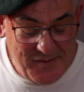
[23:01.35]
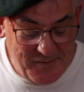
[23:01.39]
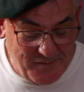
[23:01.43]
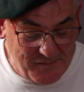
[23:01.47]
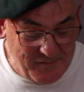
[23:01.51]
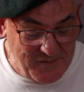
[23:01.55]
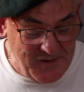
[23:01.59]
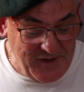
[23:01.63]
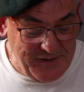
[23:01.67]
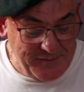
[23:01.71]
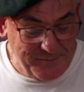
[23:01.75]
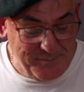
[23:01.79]

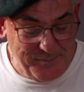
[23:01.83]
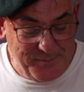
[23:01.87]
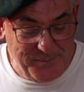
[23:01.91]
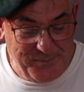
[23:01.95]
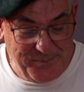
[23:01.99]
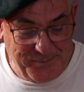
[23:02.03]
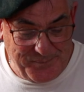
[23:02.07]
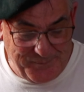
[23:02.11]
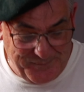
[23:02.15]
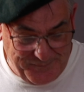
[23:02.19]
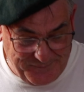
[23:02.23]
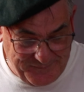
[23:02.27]
Right,
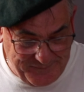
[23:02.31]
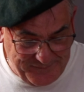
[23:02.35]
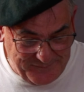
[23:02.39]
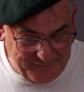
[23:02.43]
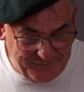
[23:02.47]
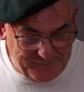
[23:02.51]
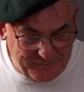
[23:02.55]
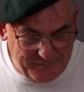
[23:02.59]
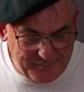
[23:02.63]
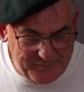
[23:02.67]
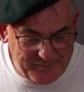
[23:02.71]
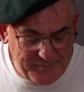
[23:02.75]

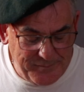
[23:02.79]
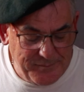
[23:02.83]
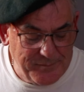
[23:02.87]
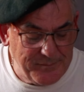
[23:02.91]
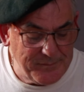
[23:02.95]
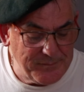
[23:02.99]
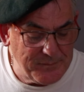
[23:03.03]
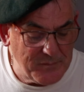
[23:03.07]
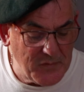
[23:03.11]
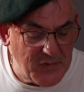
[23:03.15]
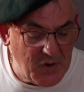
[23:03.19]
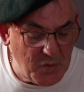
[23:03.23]

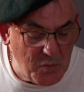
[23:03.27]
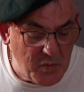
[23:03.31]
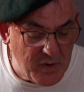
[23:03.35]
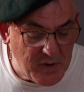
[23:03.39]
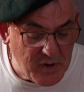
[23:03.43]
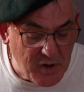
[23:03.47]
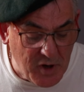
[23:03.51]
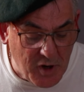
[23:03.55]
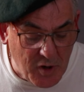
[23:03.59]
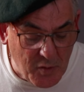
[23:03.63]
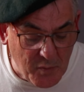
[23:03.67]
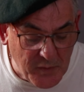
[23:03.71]
where
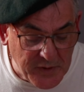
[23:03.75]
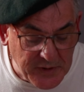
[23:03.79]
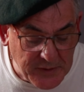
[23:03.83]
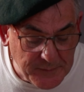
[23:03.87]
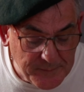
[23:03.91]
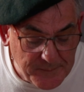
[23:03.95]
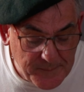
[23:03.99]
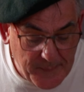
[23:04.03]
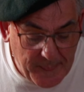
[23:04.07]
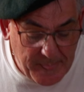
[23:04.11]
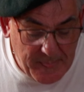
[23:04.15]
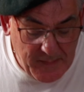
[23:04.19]
are we?
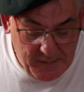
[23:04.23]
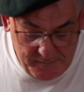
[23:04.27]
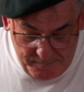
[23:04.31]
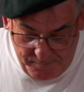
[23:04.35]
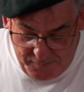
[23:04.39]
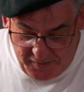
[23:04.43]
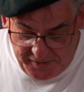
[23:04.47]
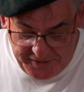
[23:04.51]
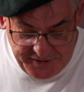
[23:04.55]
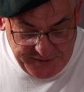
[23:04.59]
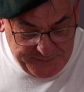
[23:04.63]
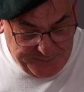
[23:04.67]

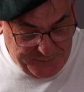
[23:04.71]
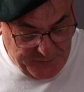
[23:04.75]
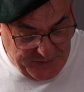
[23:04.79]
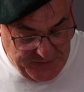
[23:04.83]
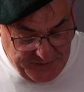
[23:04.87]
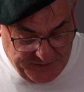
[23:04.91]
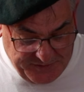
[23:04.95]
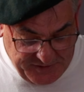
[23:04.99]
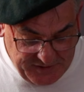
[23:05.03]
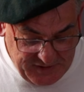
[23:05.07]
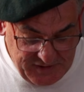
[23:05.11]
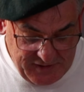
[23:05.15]
My
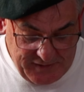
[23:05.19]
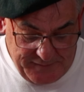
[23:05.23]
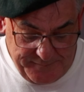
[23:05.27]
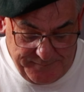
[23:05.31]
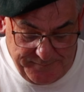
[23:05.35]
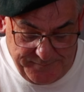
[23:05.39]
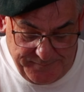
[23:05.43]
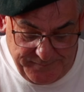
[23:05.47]
sprinter.